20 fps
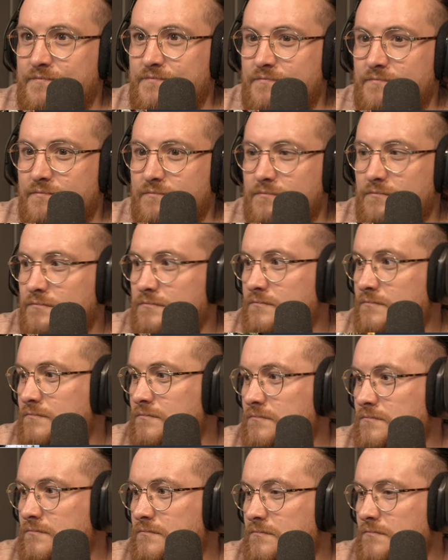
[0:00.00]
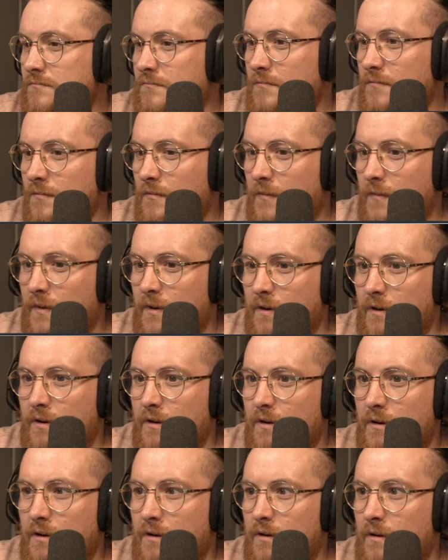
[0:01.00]

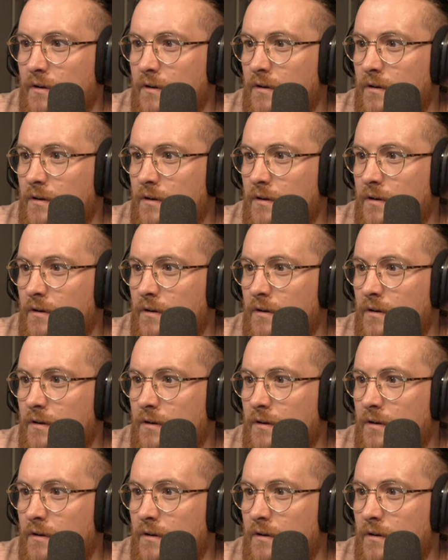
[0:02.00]
Nobody speaks.